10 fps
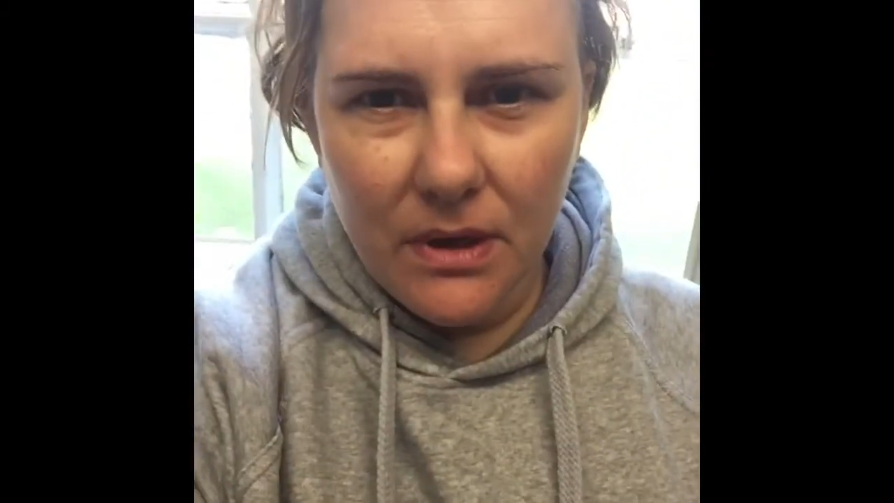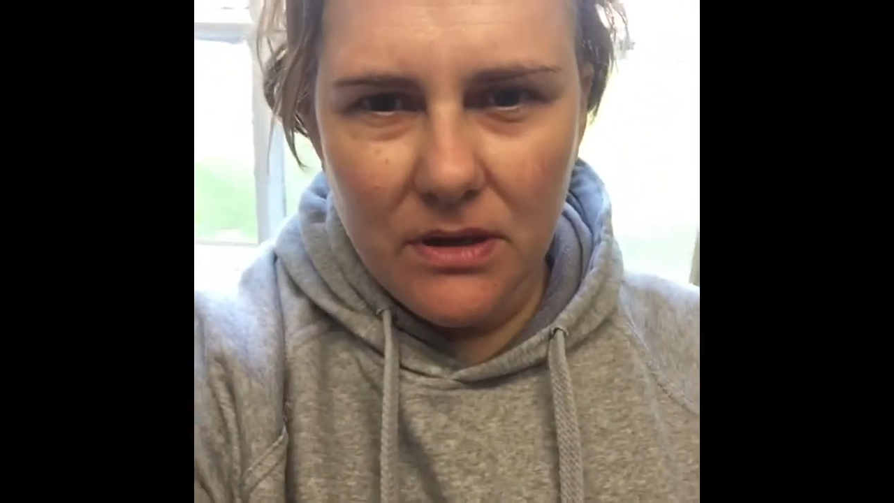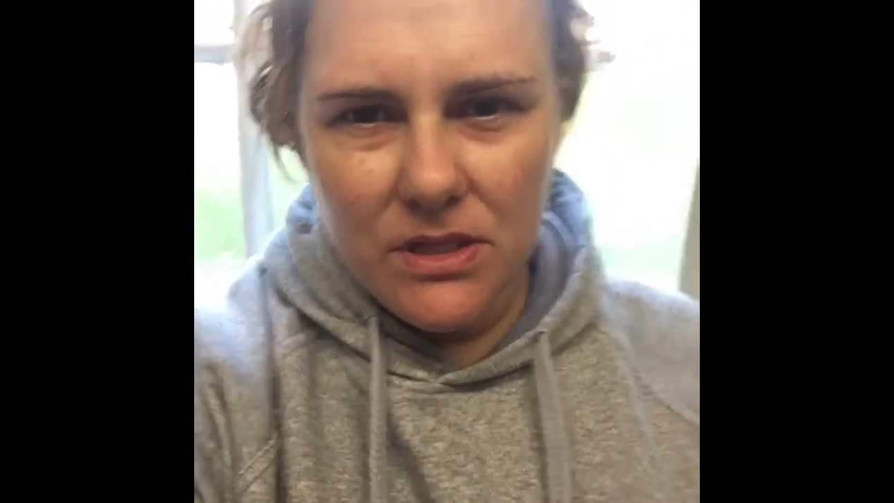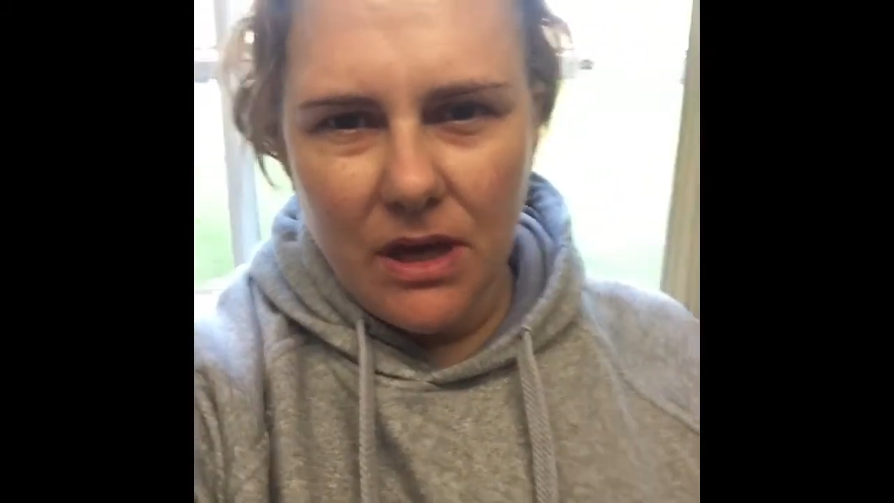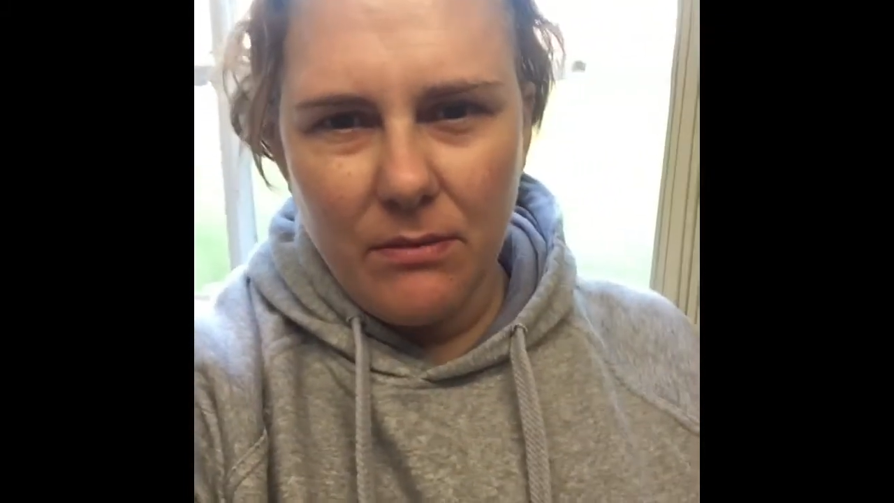
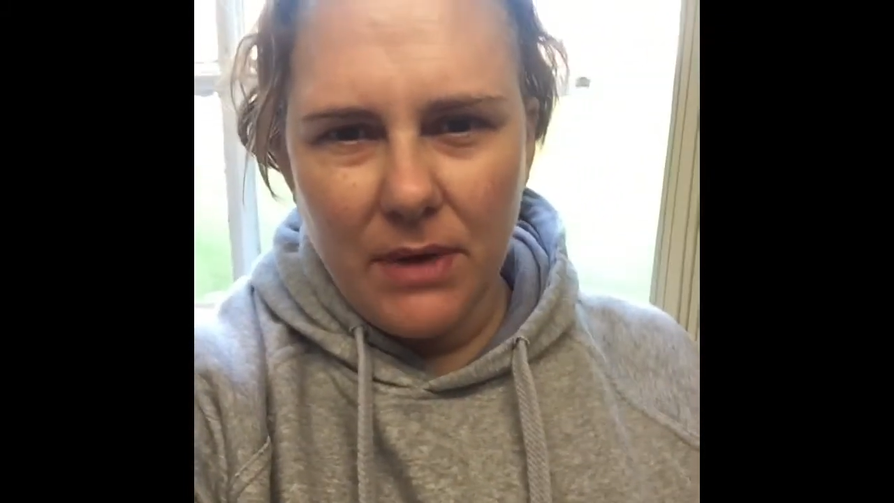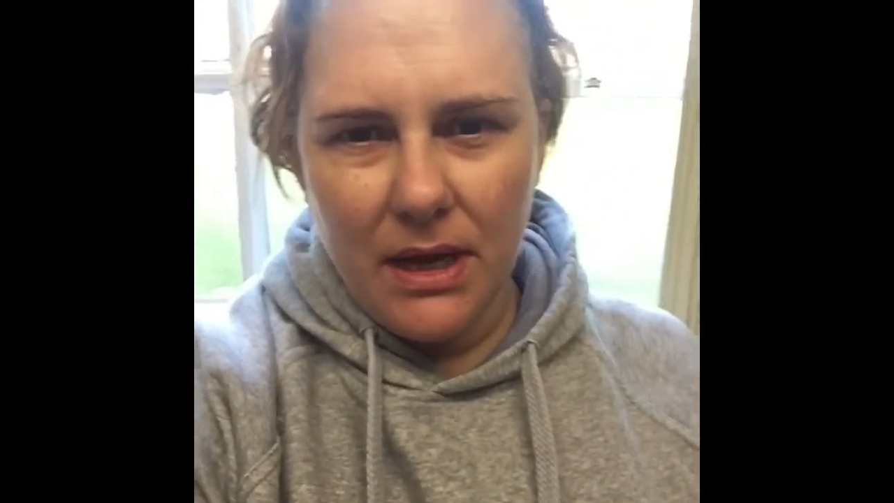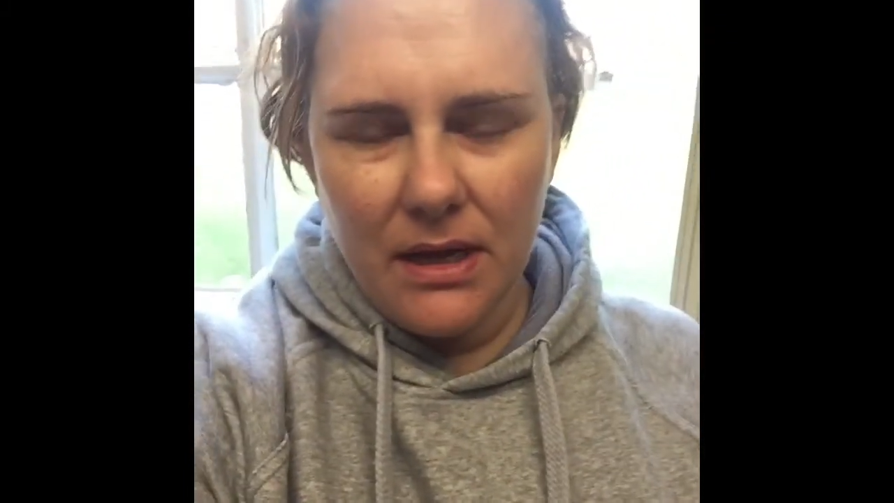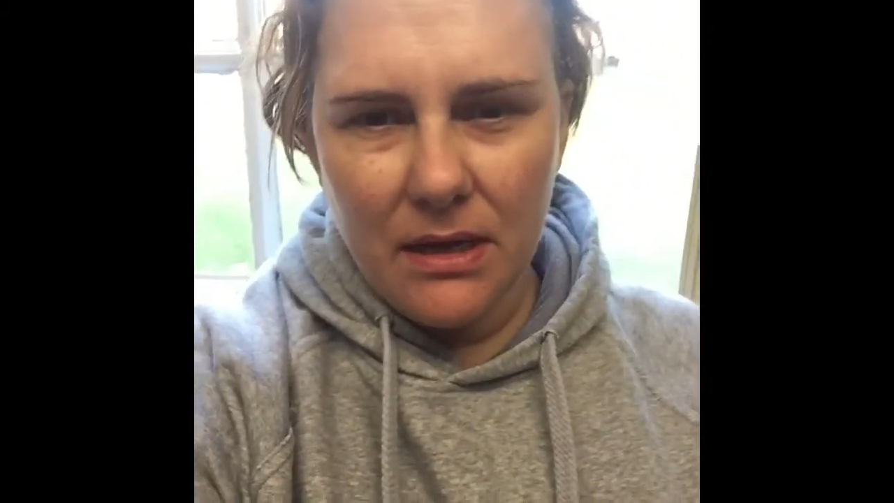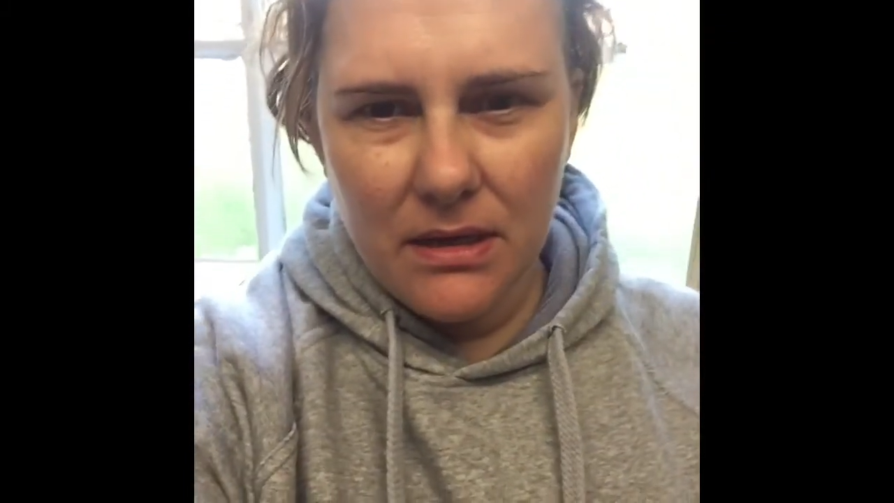So
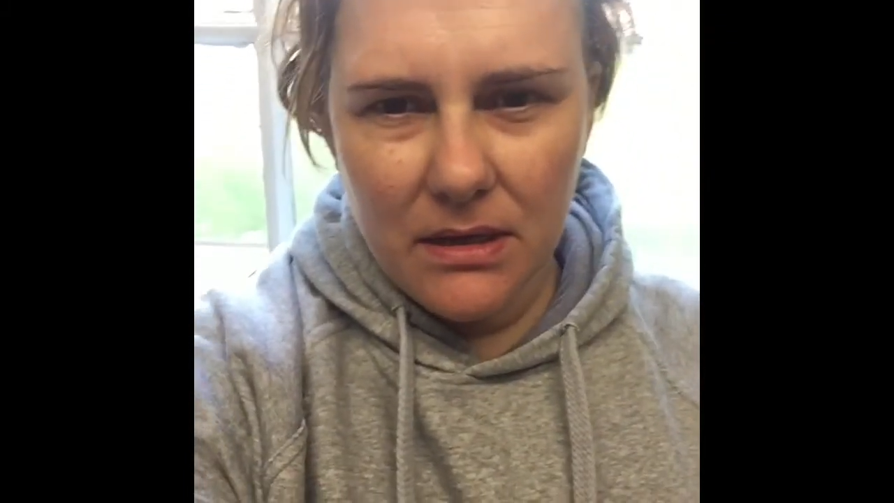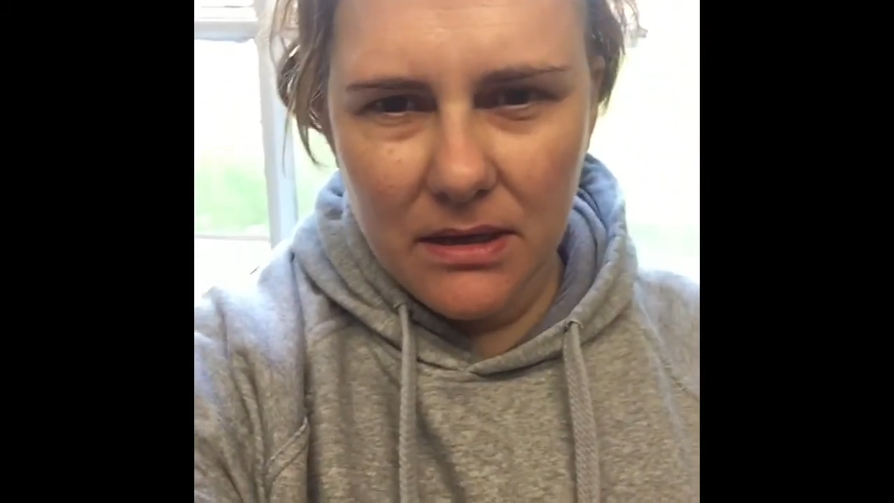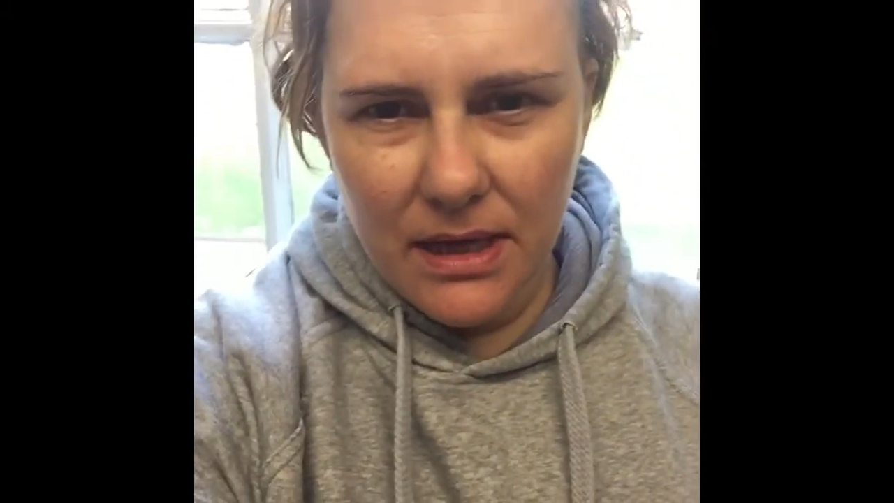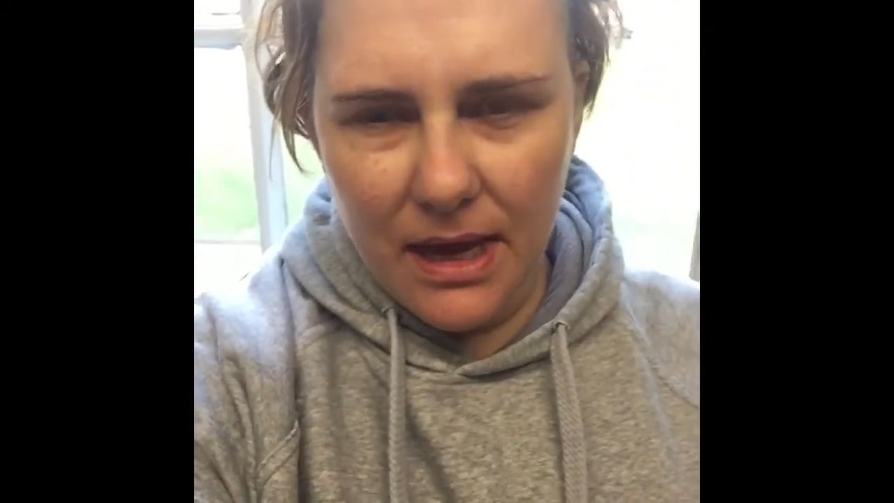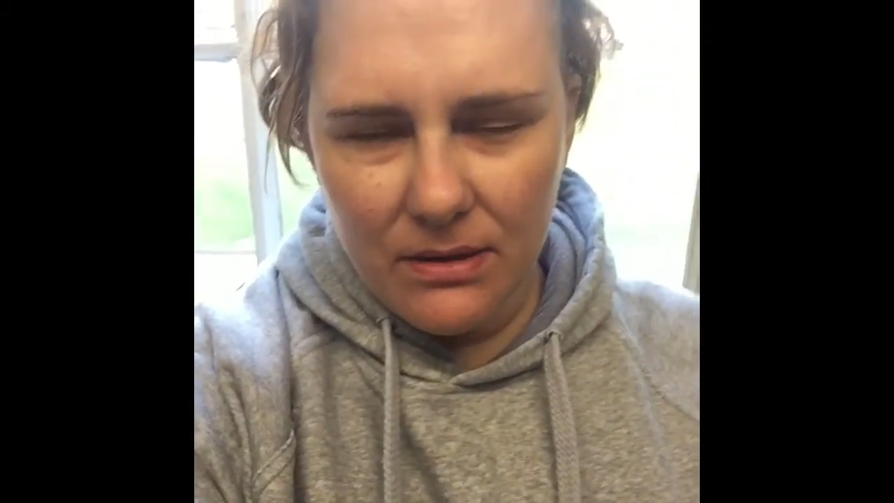my
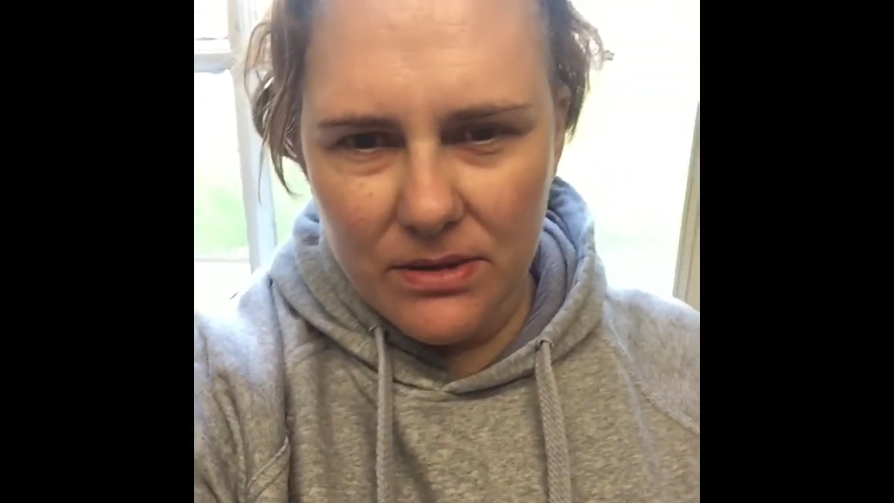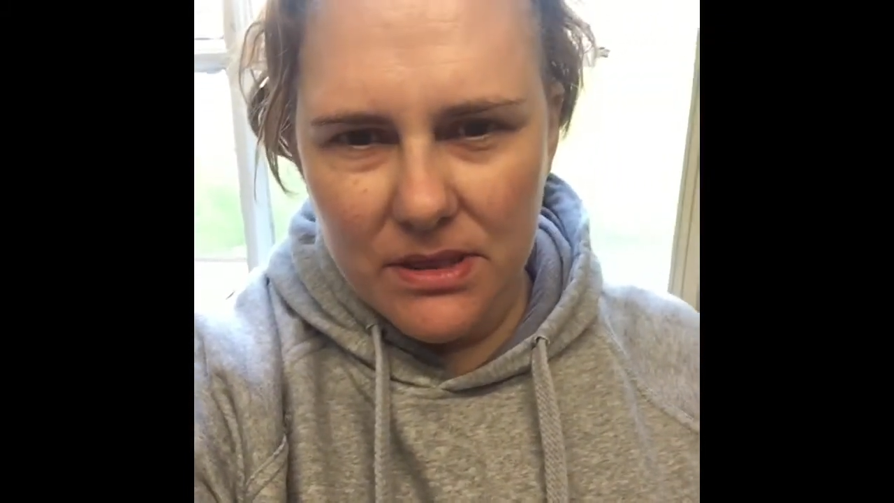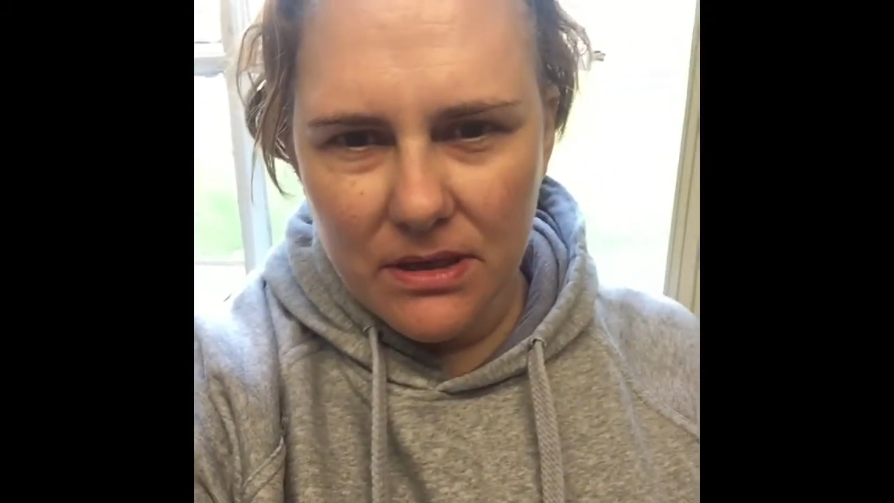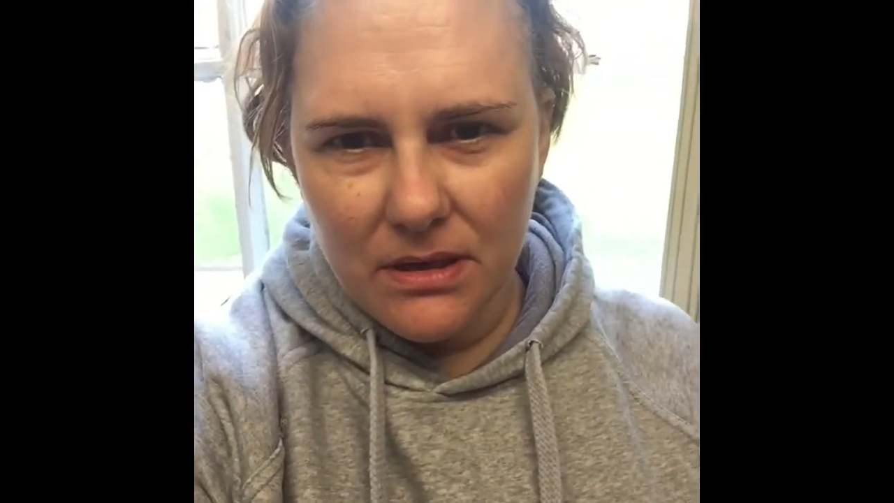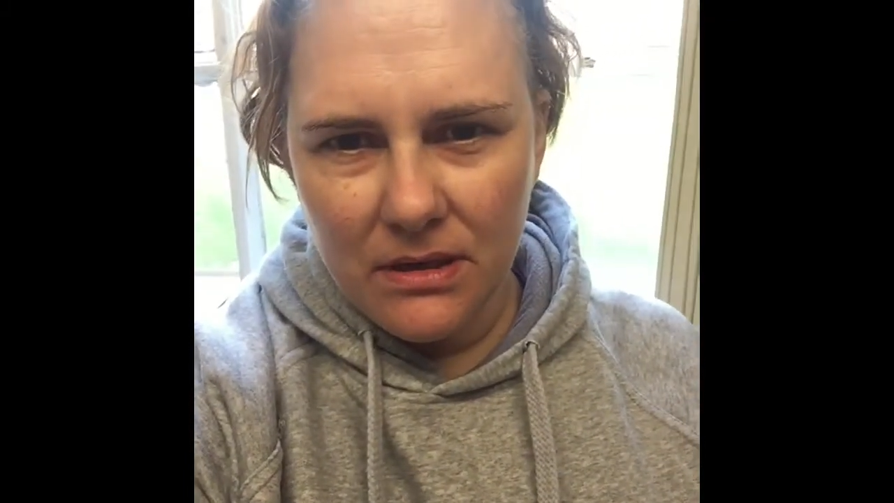
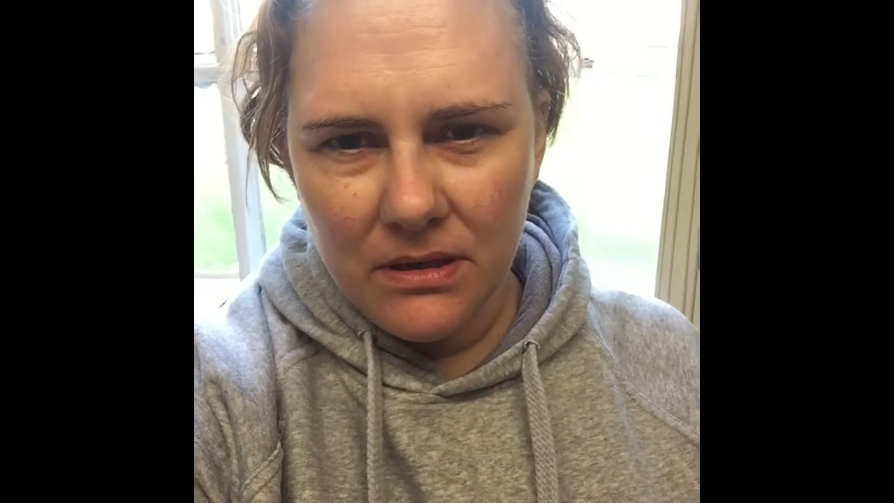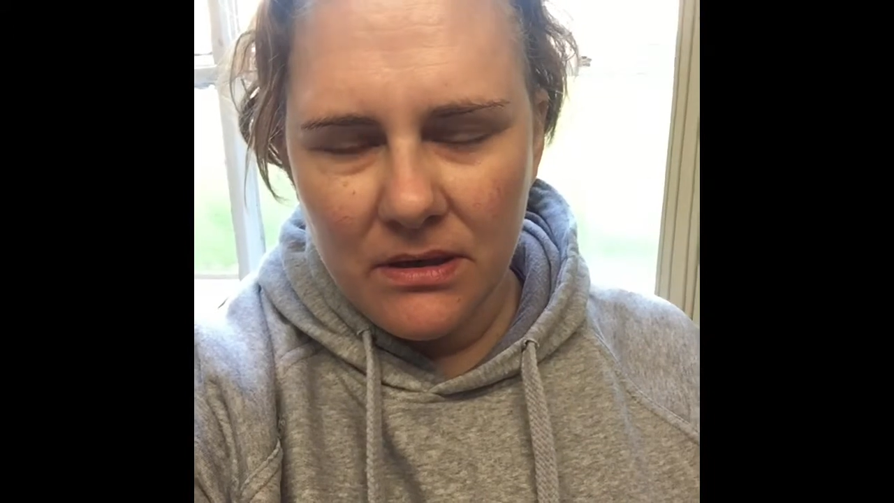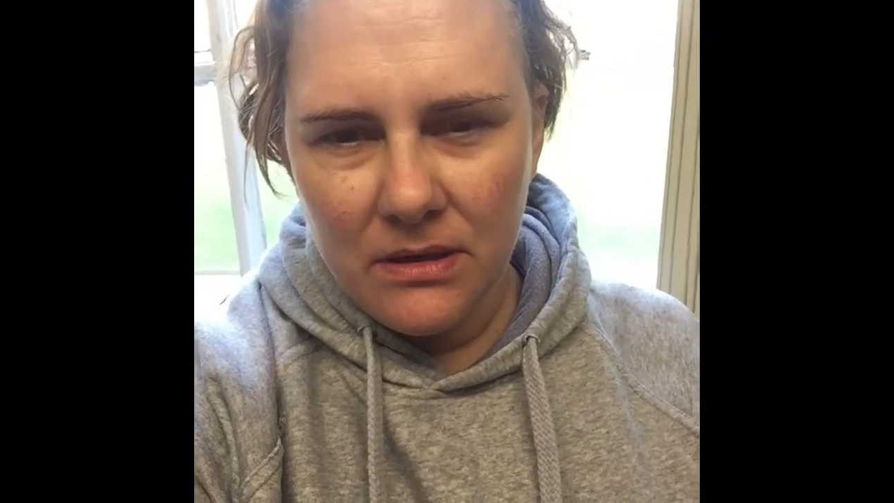counts are